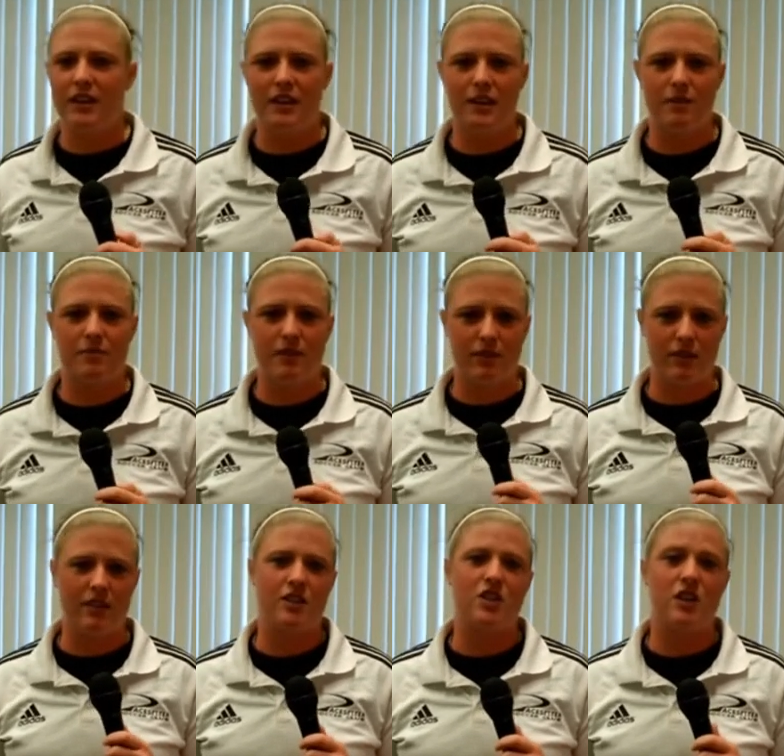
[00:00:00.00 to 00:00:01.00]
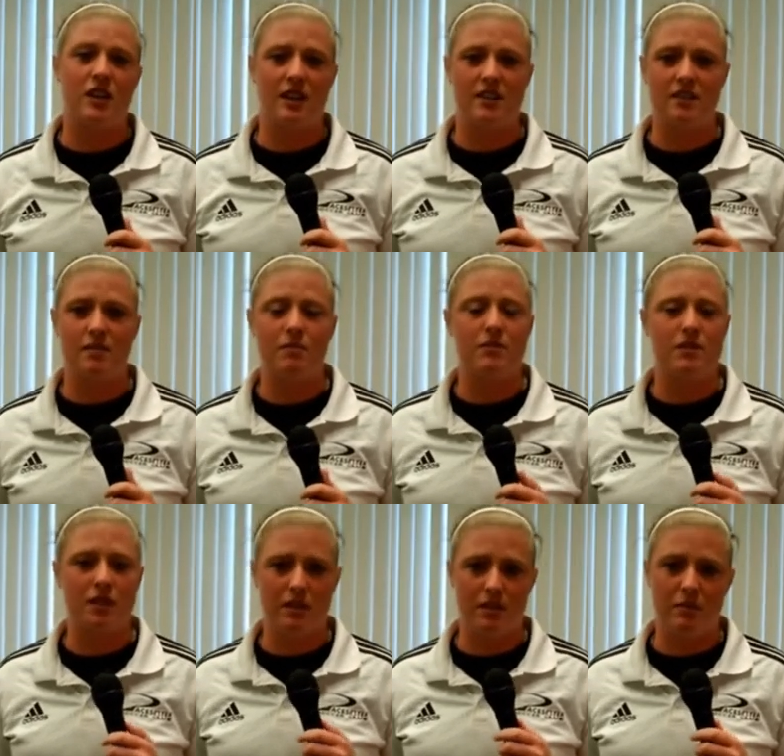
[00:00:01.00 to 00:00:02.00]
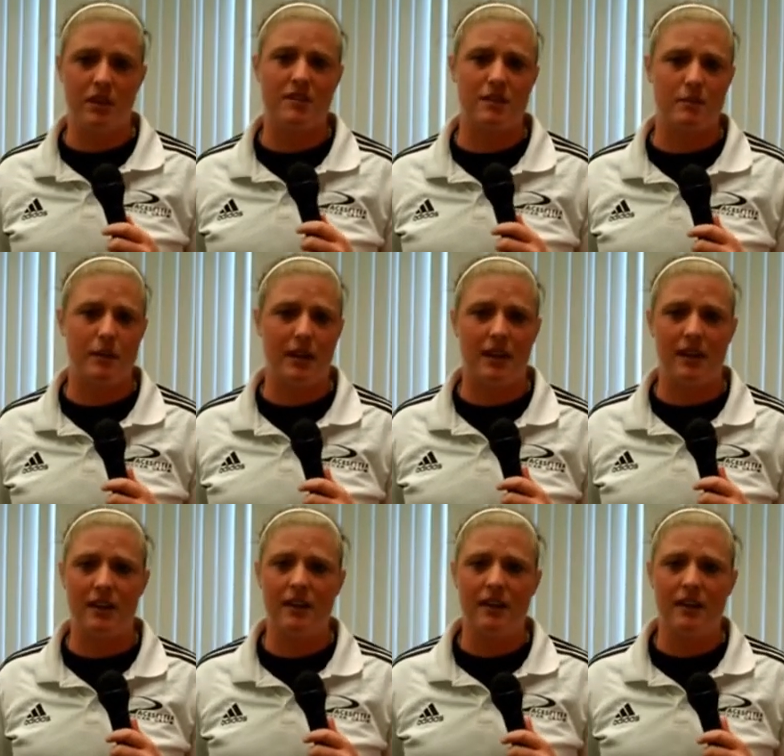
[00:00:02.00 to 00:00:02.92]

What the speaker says: Definitely think she can add some solid minutes in the back.